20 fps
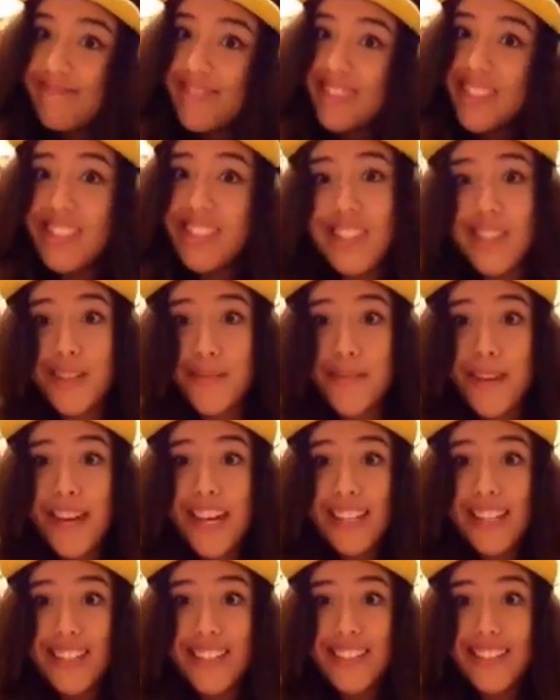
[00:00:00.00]
is in the
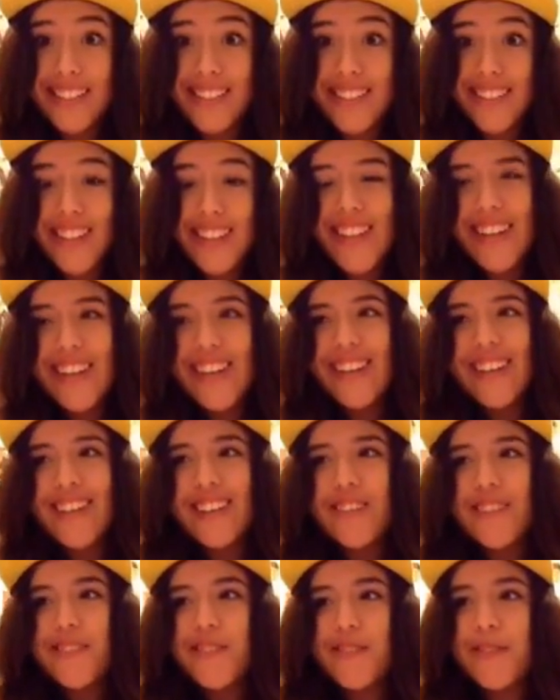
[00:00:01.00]
past.
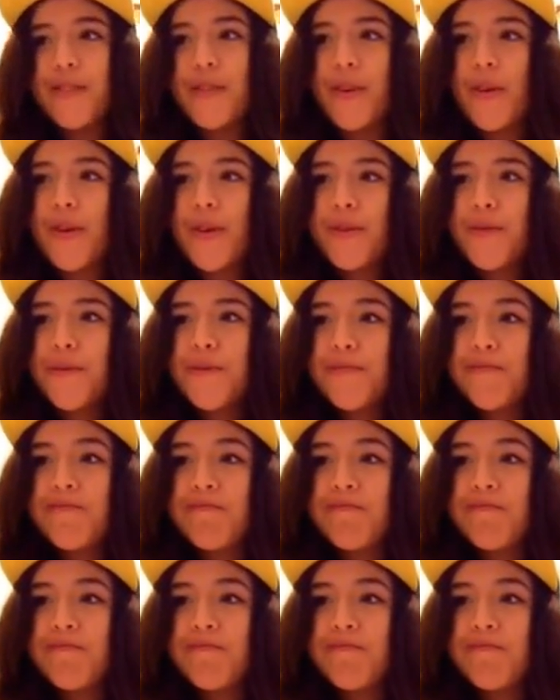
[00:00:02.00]
So